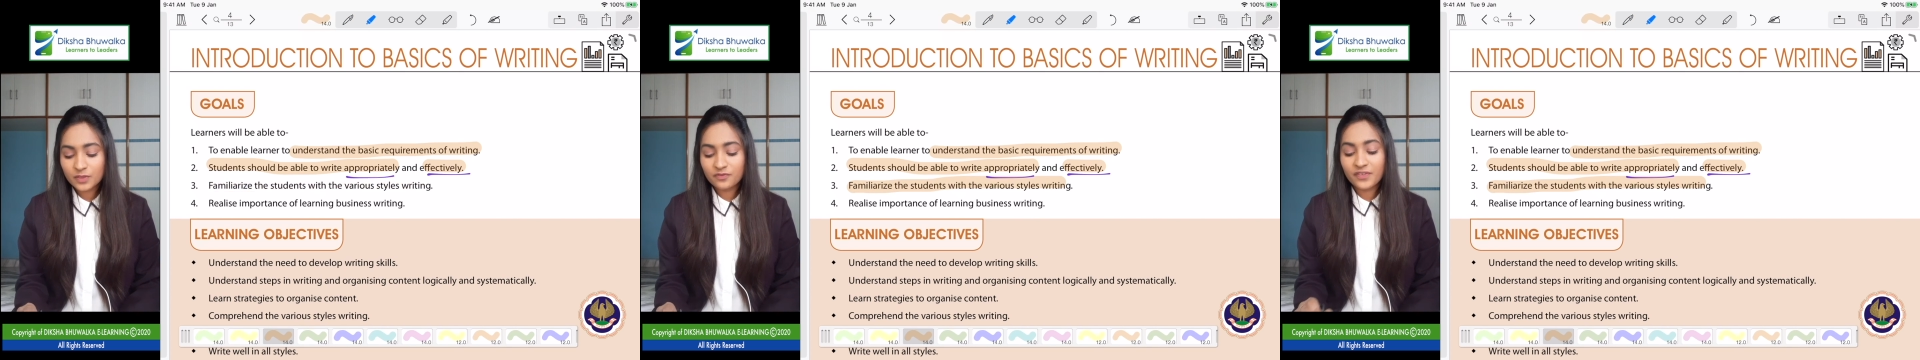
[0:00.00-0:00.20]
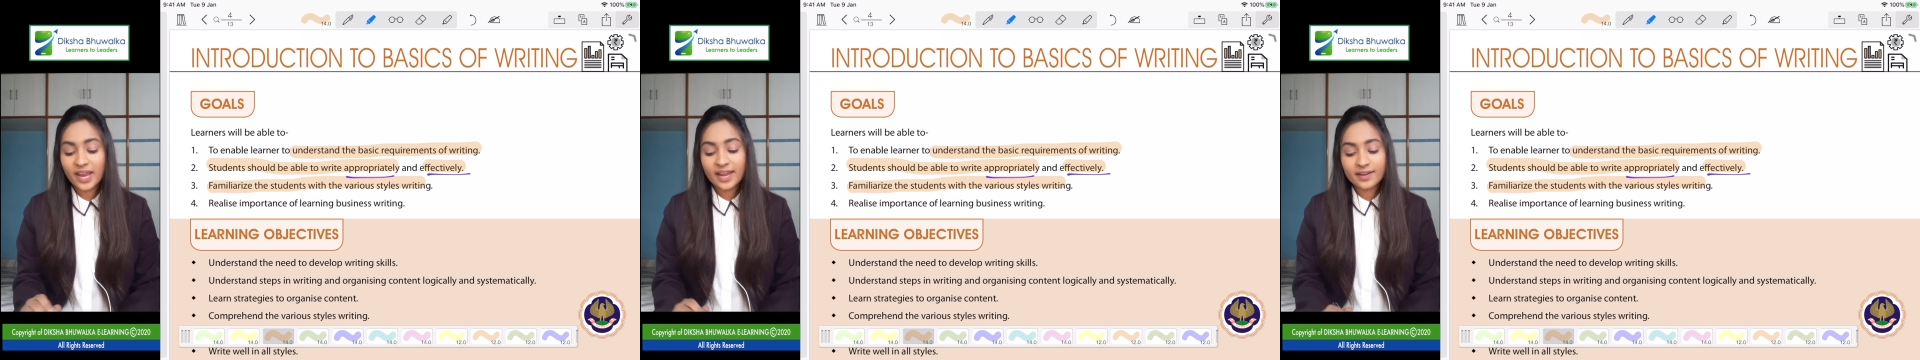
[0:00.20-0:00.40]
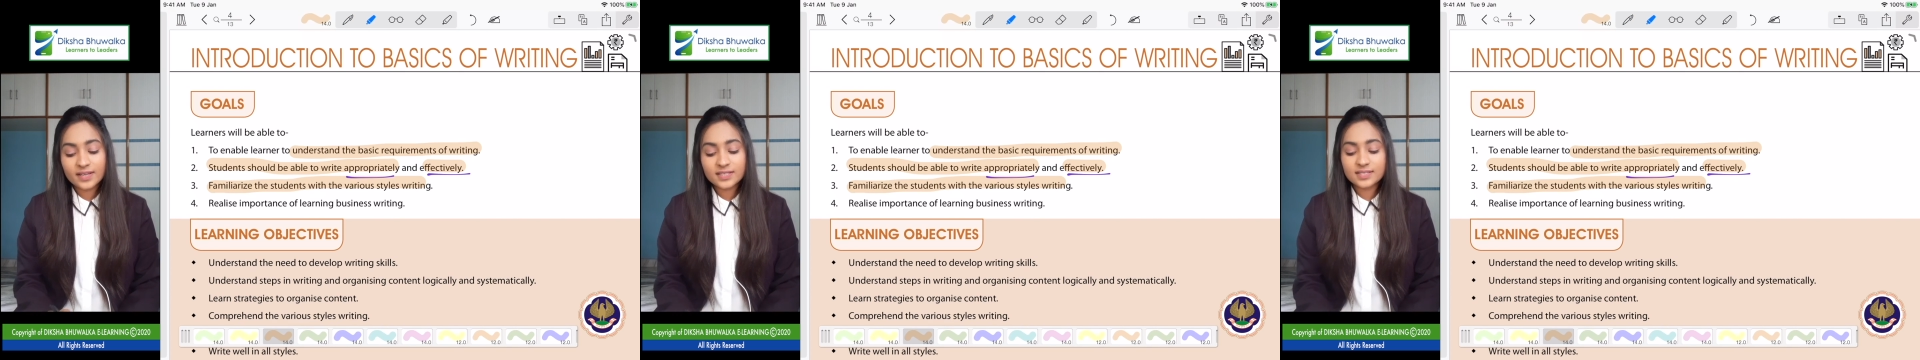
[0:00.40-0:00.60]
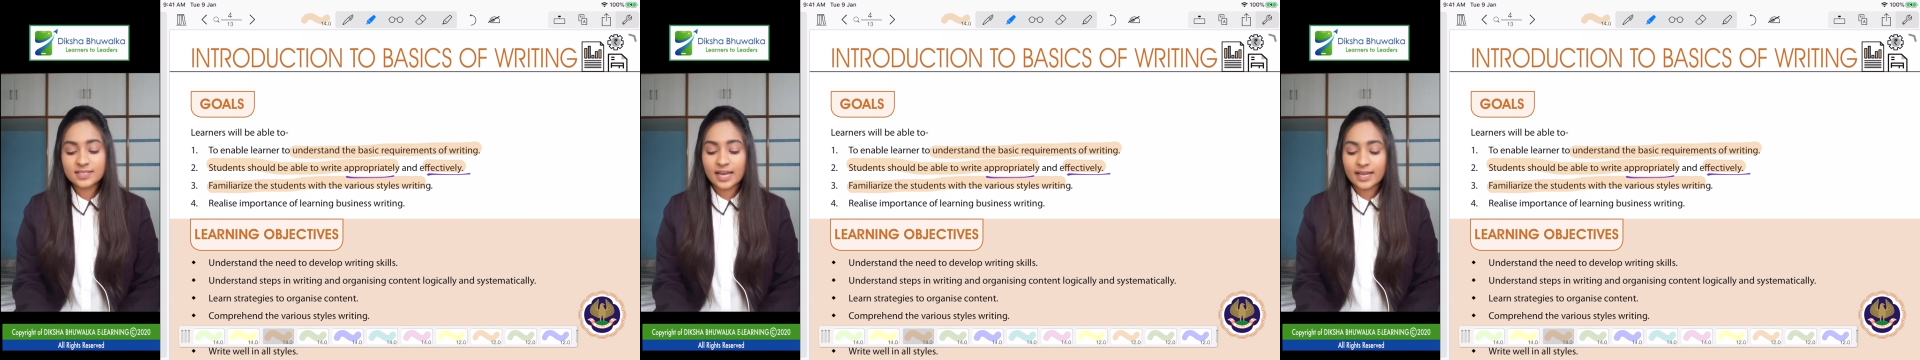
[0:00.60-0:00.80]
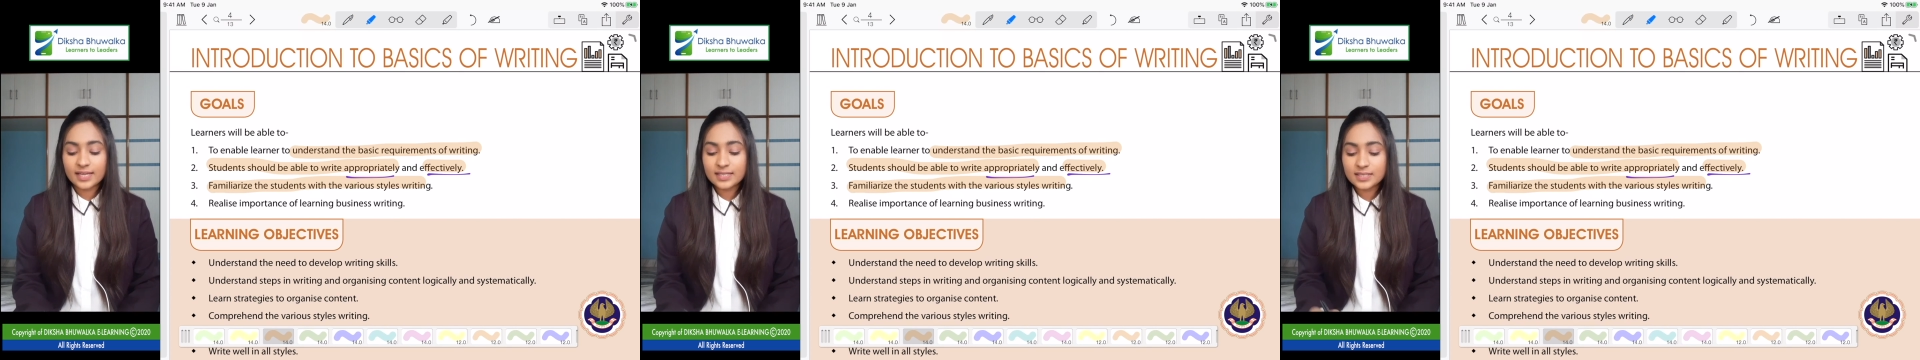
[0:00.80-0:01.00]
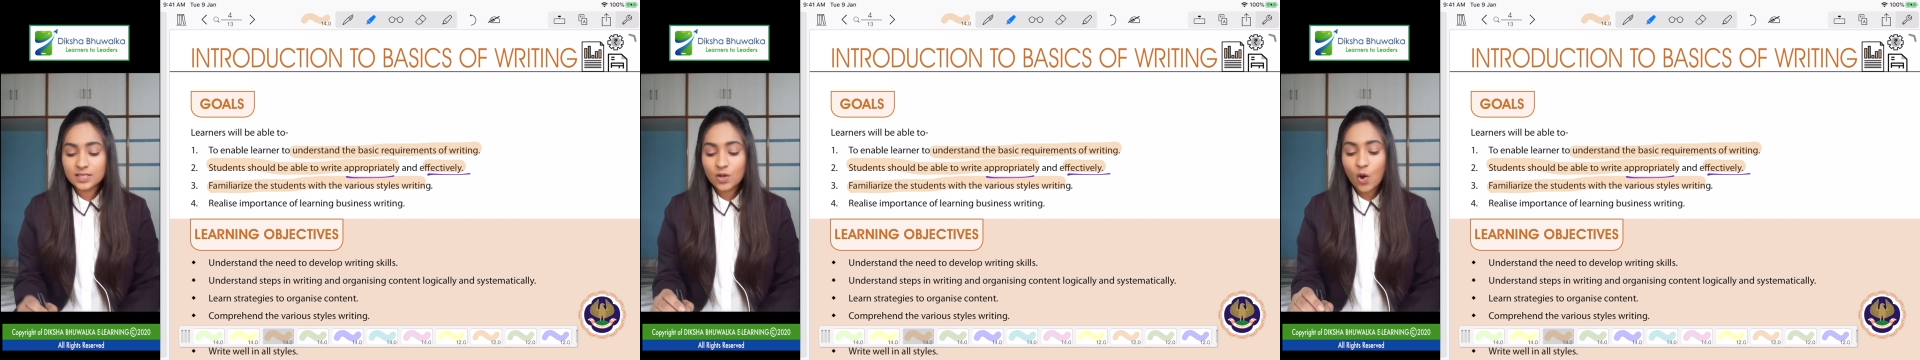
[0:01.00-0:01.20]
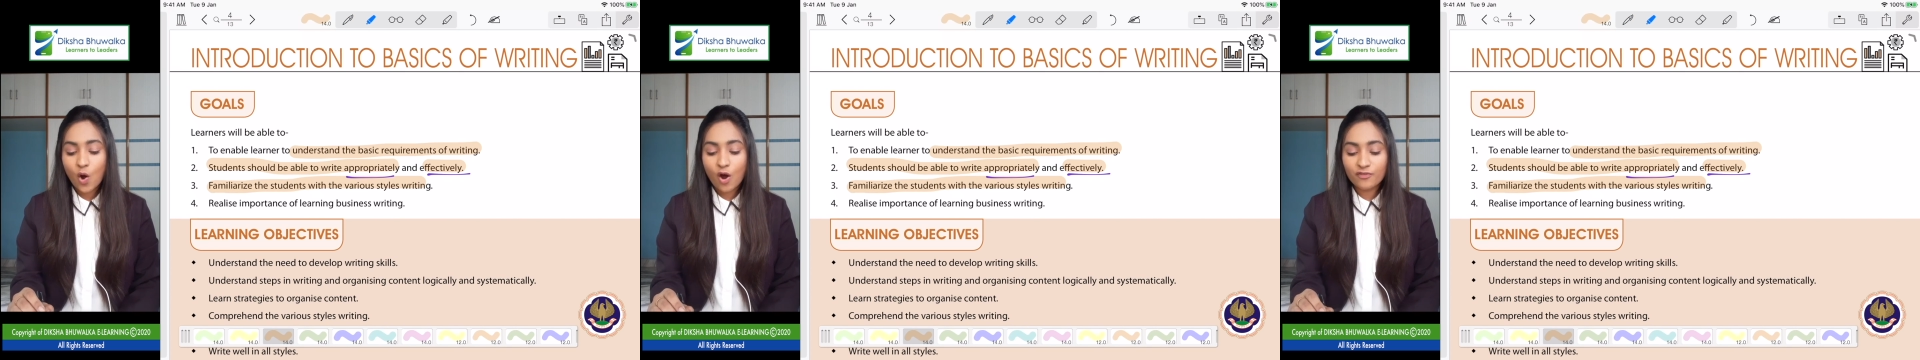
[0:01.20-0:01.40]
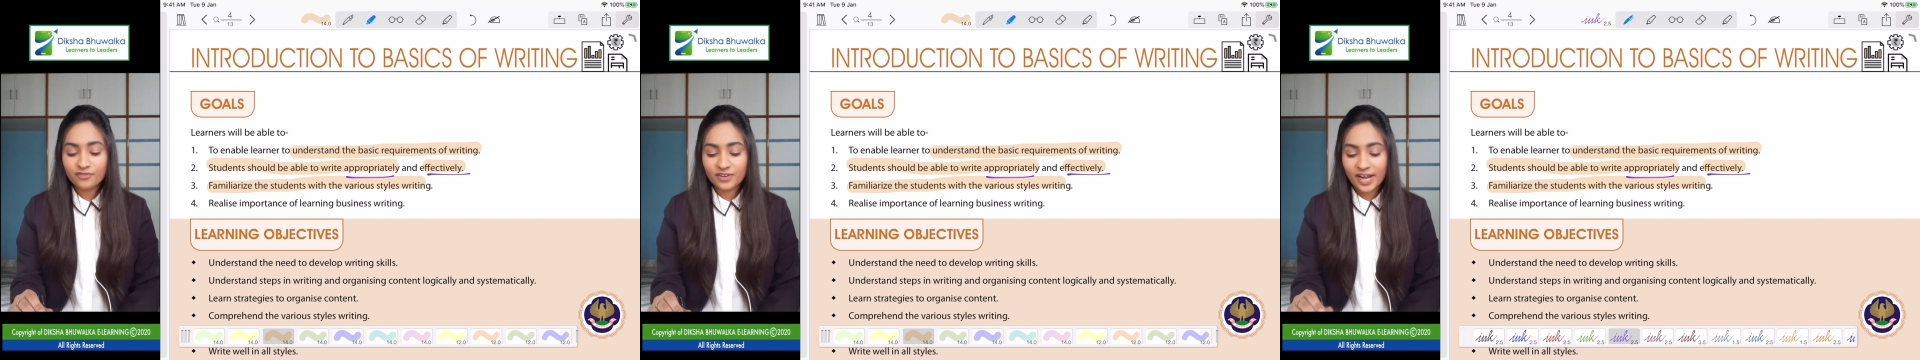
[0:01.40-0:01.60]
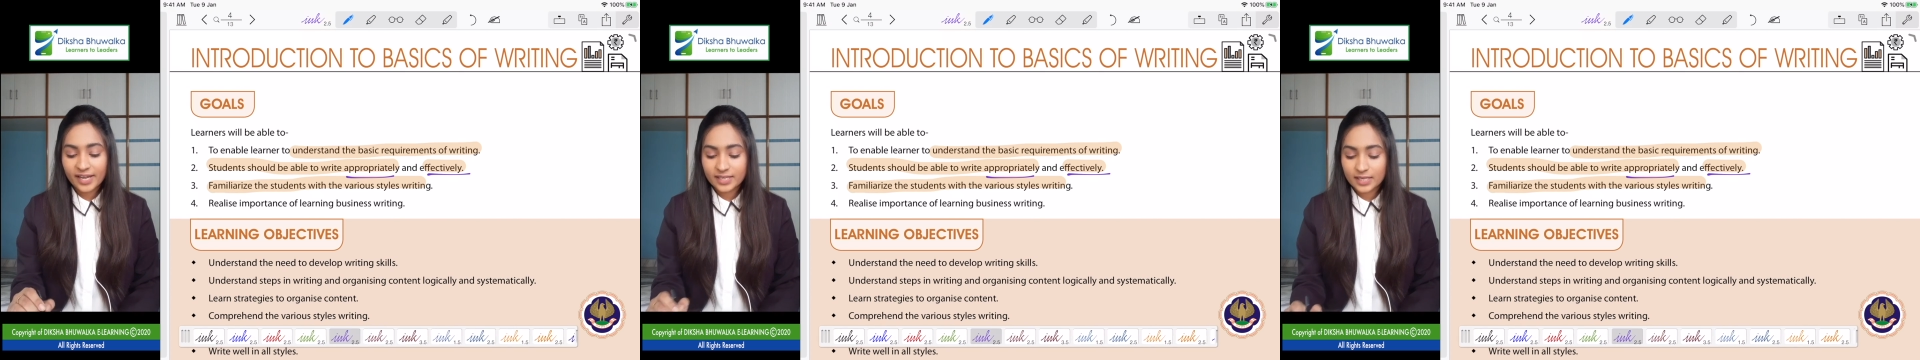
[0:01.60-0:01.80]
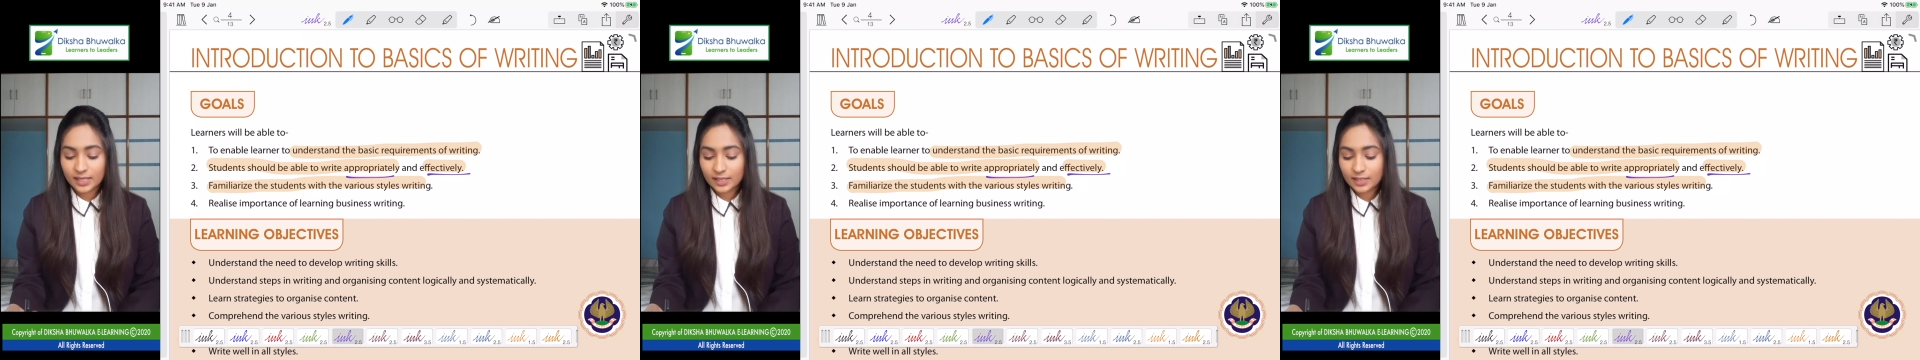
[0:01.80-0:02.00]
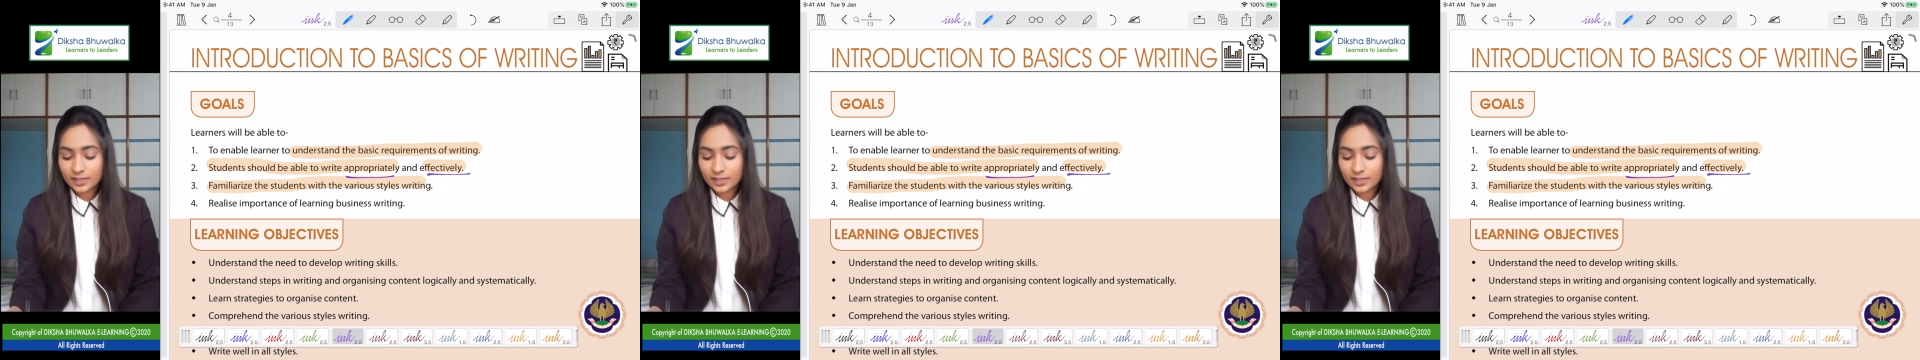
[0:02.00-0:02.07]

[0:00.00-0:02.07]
various styles of writing.